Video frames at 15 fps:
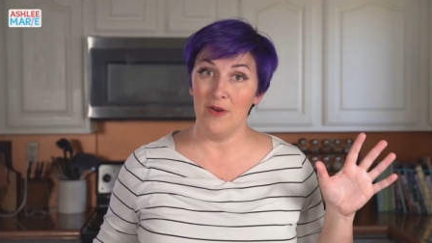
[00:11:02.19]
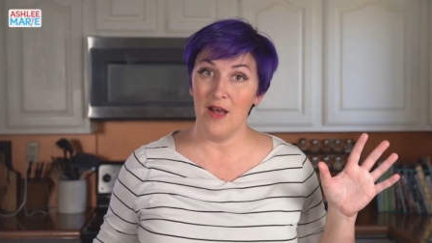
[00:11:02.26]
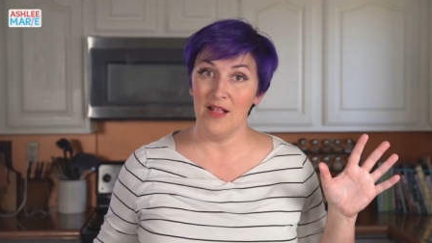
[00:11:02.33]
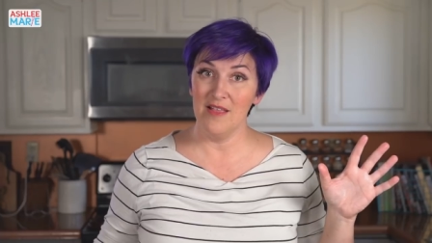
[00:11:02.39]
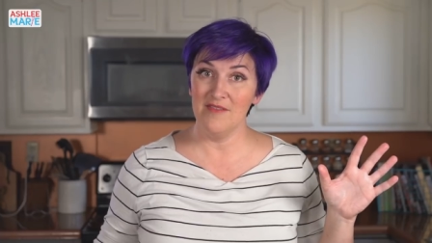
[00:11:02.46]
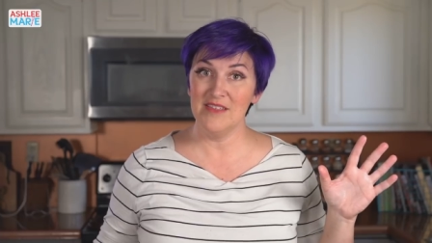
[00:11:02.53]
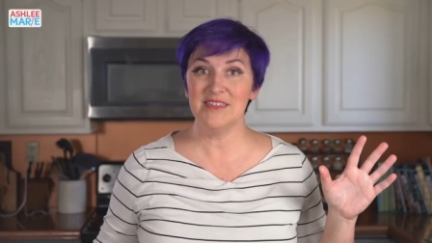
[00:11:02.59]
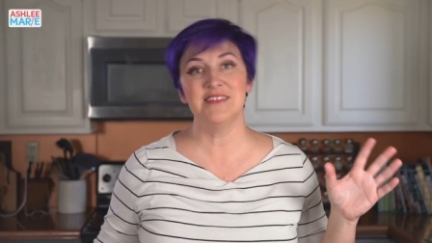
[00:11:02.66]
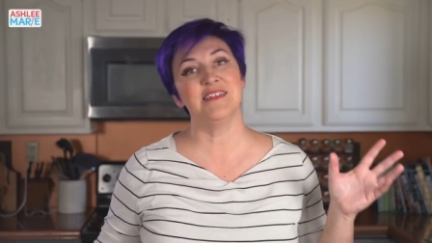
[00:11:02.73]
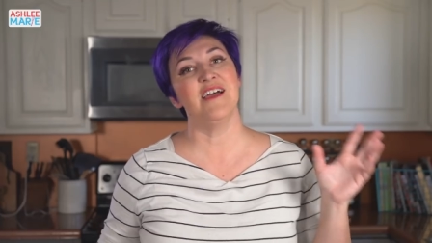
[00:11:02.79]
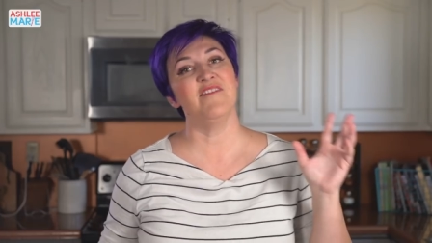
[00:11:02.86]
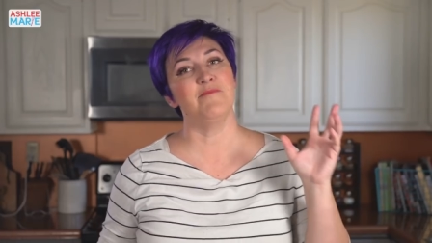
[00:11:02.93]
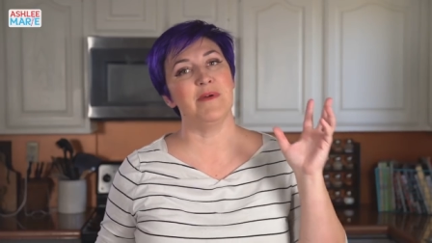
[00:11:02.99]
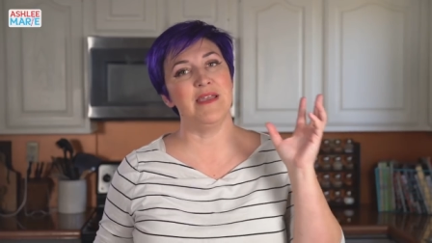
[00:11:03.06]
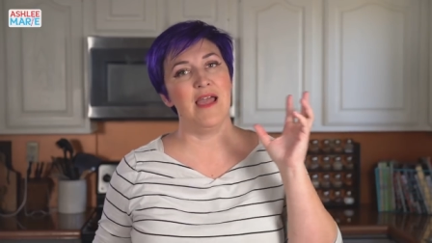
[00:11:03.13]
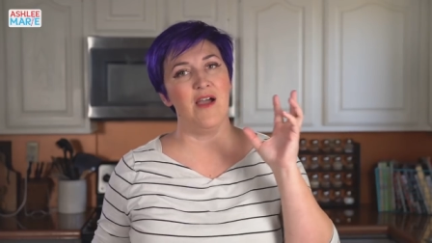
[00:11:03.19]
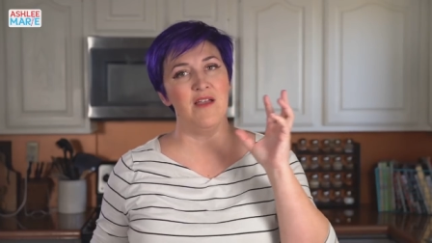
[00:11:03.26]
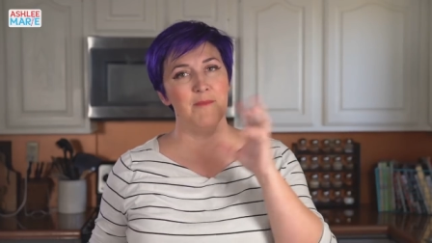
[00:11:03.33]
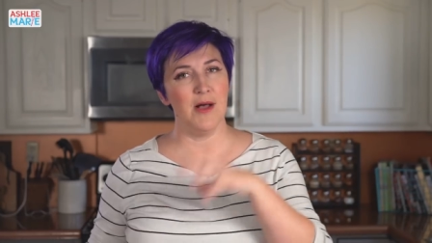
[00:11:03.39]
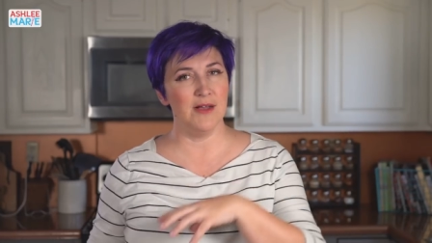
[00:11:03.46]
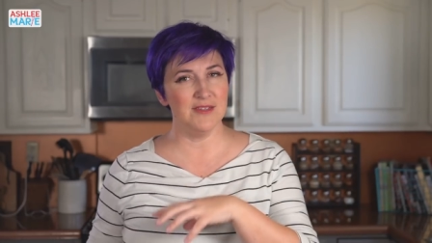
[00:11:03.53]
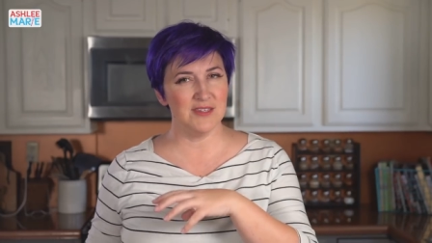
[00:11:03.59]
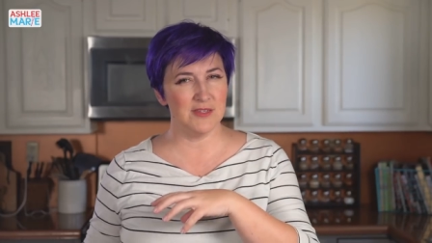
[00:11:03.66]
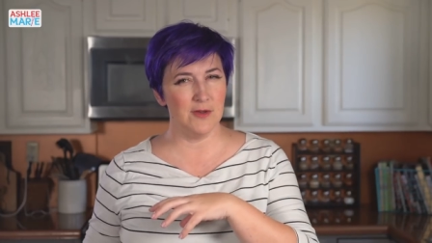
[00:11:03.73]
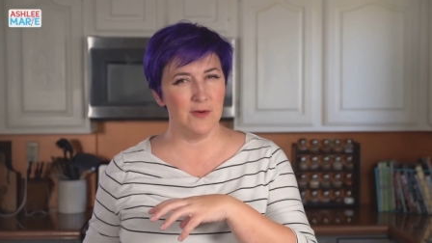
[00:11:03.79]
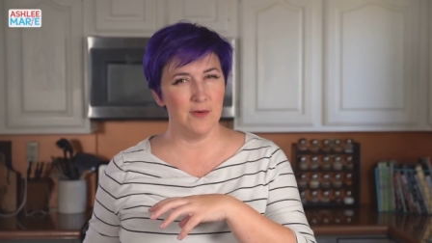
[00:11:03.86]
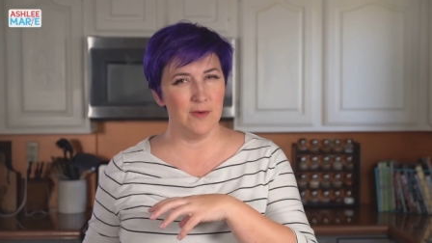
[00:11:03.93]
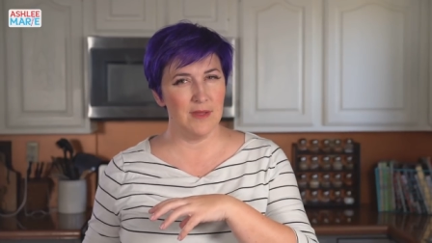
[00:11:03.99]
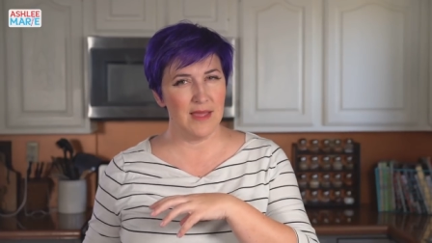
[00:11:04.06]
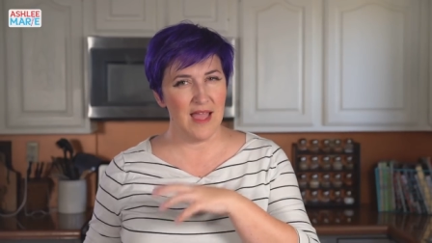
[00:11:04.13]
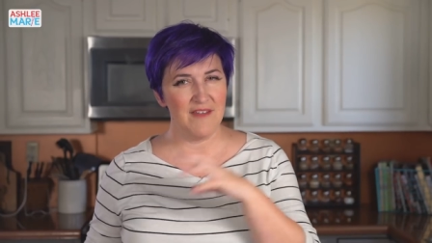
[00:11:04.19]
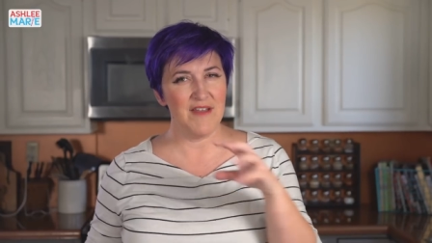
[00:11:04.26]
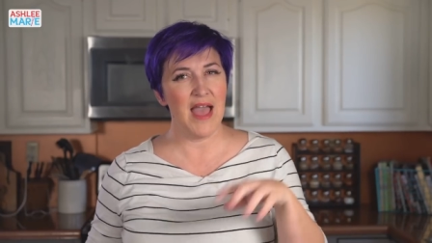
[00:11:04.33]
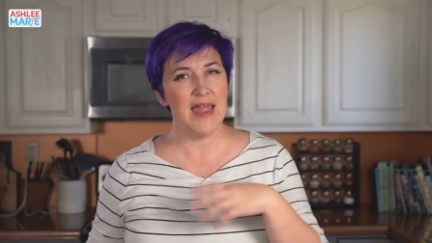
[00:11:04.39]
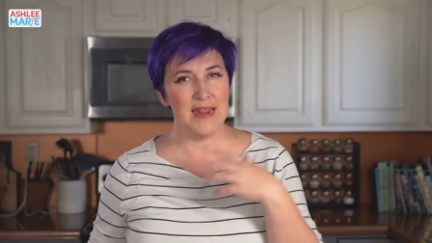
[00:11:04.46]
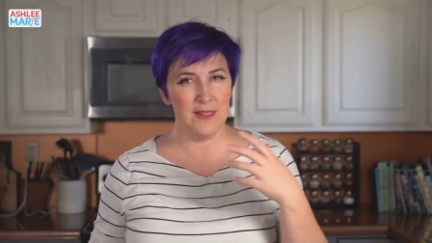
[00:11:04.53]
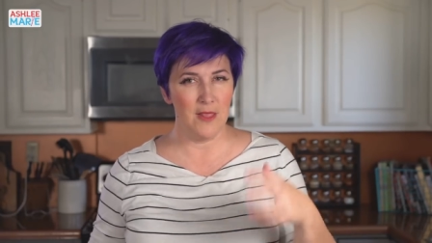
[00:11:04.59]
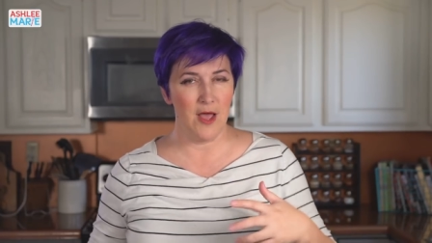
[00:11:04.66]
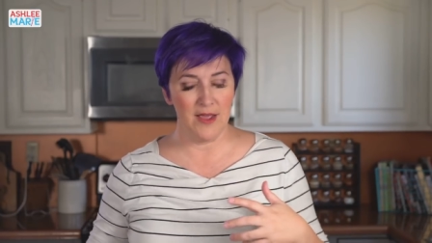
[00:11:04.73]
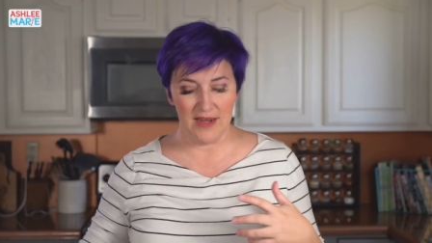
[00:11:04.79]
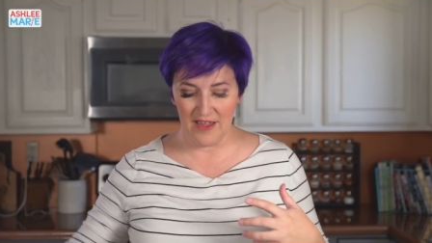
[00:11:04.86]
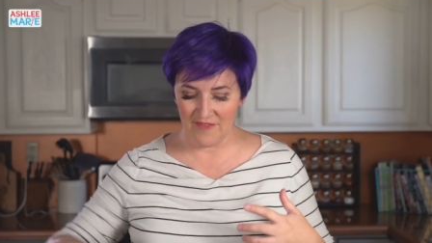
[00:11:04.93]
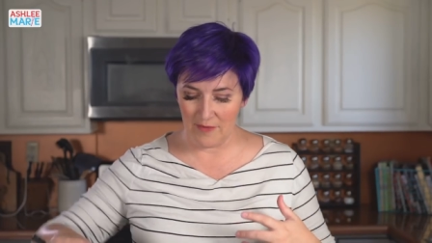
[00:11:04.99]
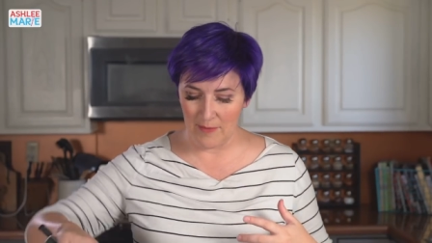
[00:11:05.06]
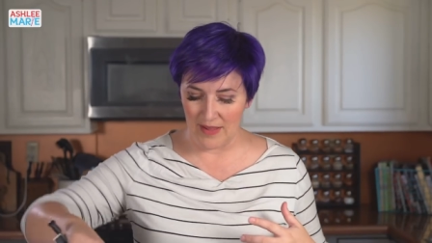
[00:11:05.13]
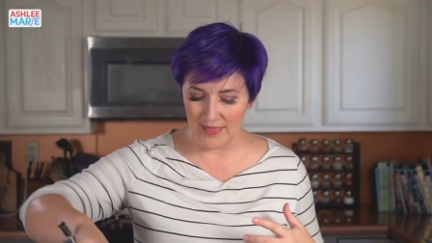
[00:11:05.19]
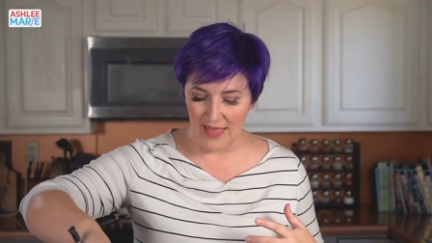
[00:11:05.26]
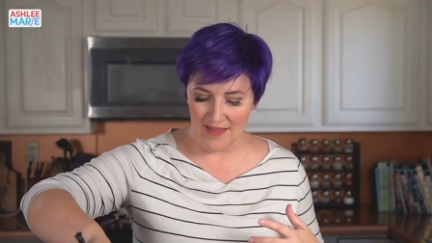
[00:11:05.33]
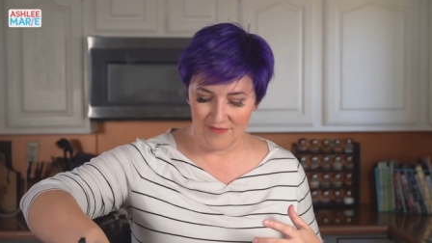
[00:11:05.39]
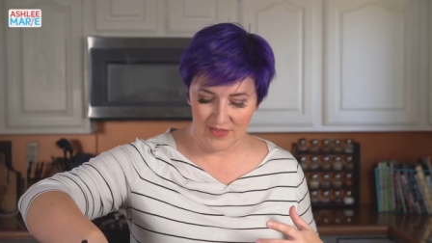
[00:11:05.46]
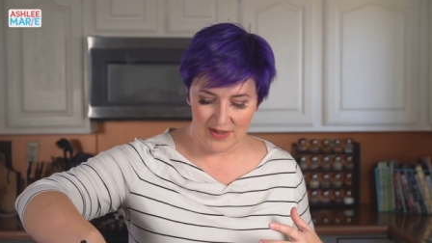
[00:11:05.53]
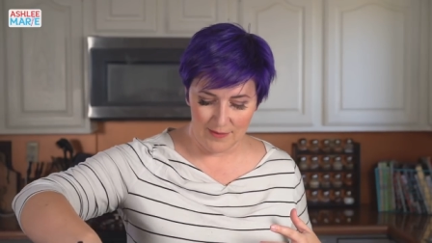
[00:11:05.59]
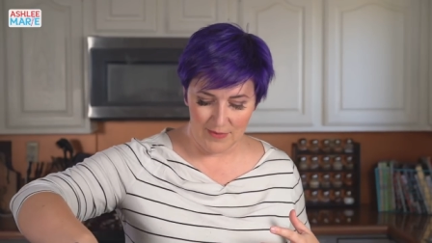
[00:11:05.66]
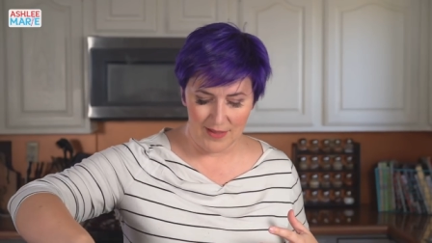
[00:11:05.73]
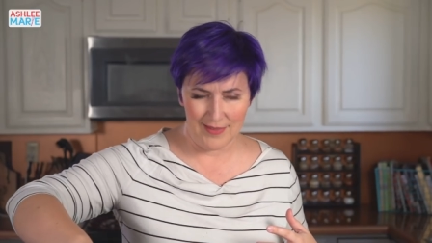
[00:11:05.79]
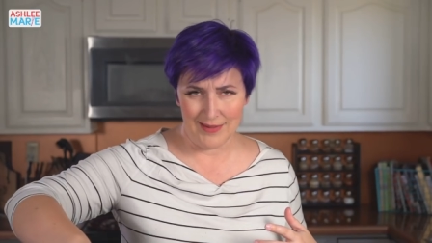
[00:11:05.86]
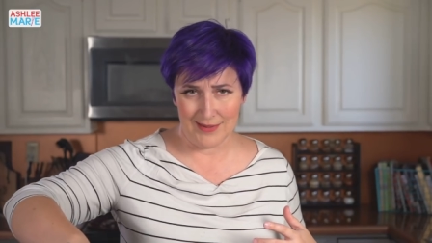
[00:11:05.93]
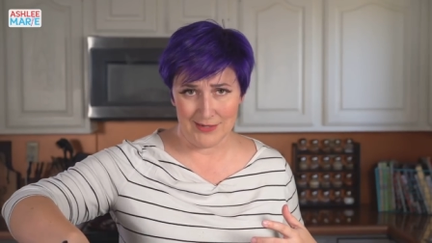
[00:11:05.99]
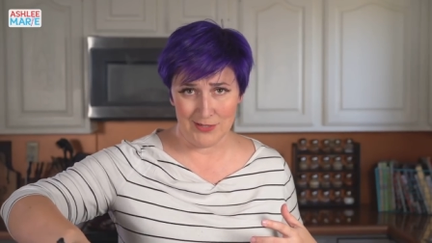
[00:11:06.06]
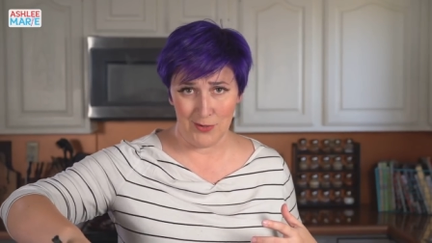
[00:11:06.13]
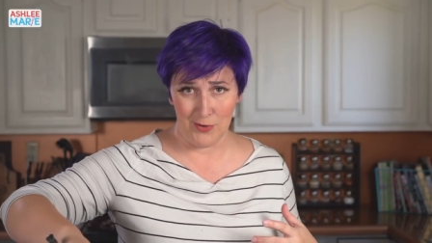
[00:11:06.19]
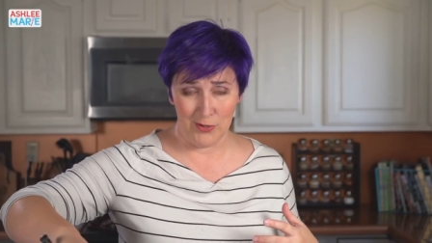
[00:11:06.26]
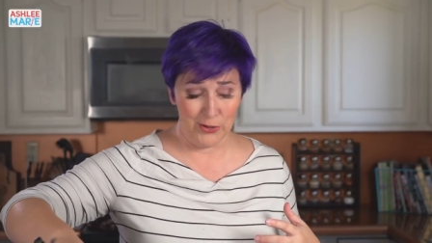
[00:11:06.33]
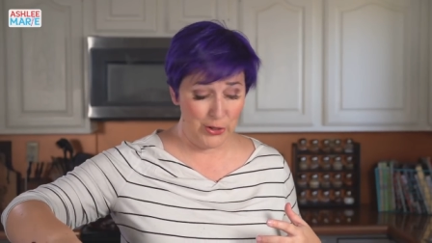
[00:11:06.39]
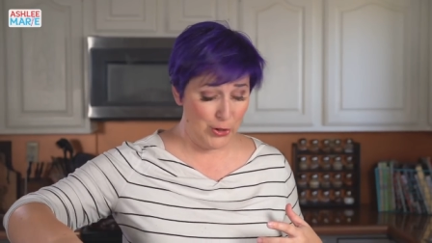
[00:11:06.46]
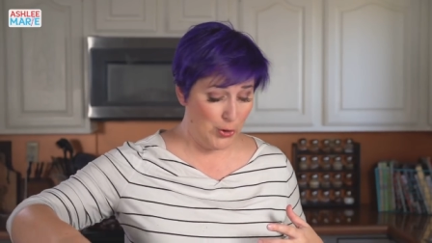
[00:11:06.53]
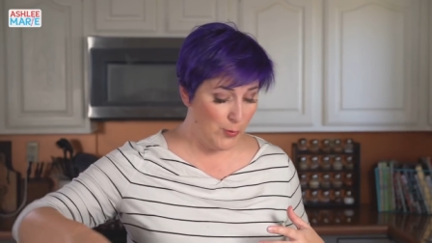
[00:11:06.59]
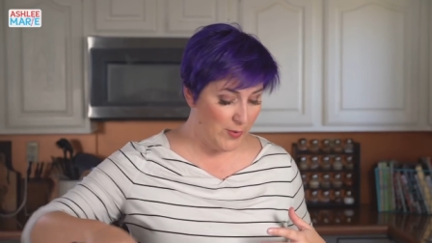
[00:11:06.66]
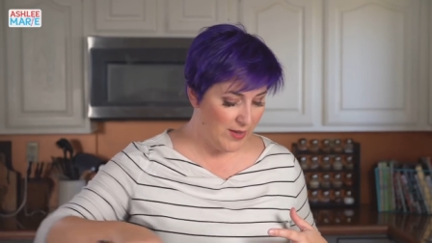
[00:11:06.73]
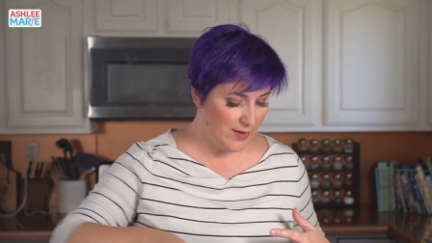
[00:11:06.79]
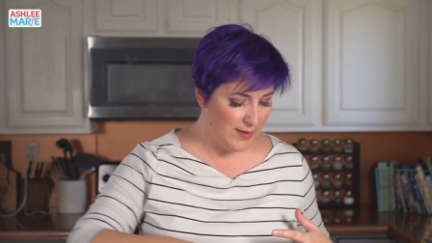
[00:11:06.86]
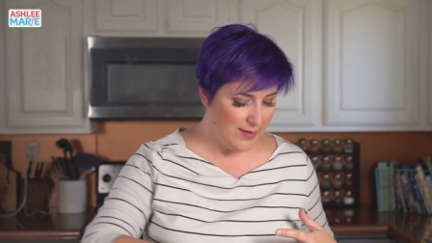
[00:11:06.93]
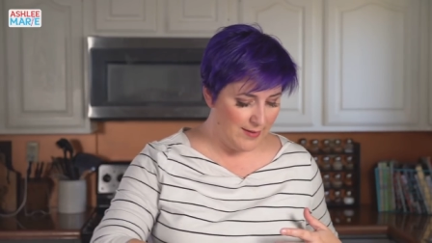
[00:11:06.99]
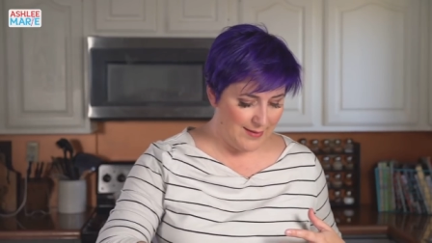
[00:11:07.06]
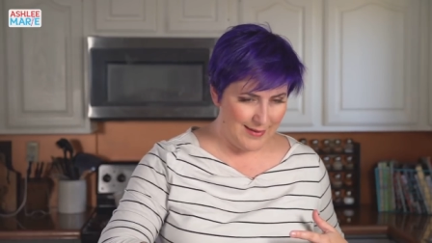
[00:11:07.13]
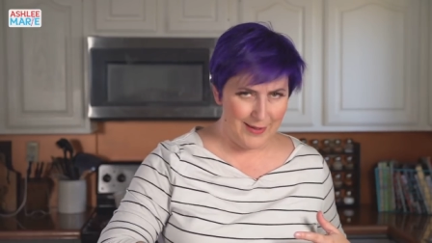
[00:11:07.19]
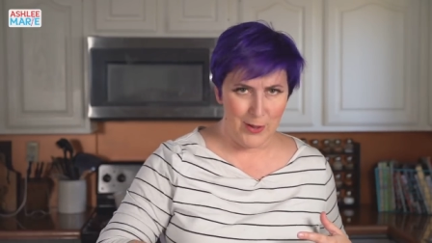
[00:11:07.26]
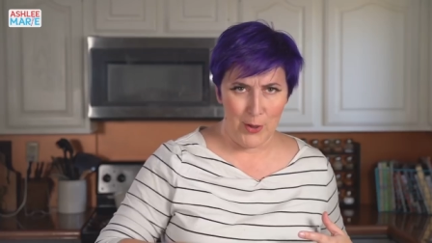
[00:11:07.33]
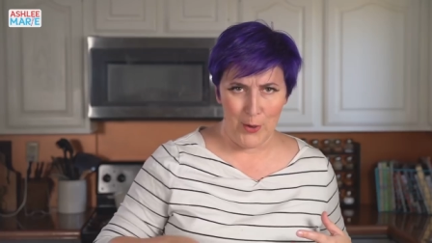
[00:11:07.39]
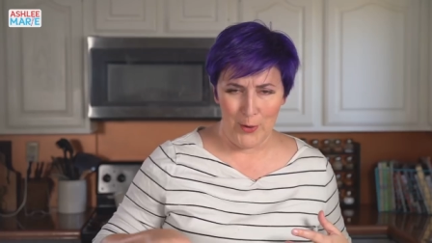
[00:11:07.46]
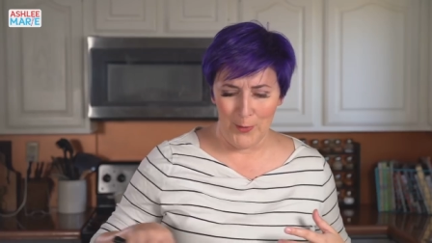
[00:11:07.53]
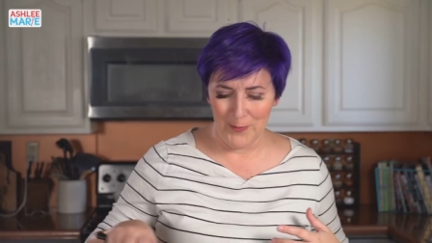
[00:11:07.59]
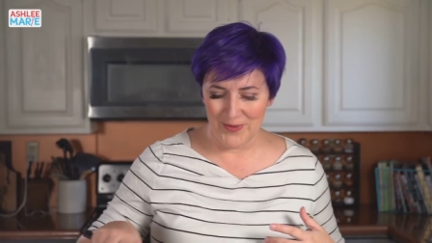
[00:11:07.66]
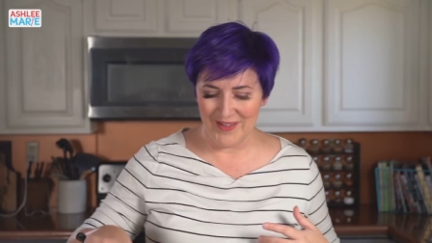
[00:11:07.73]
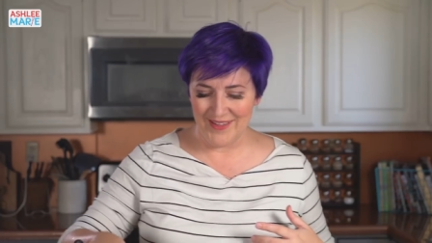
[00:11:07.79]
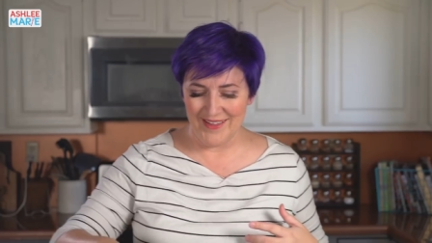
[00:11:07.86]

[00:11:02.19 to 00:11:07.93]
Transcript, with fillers: all of this stuff, but now I'm also, I've had it long enough in my life that I'm not like a total noob, I hope.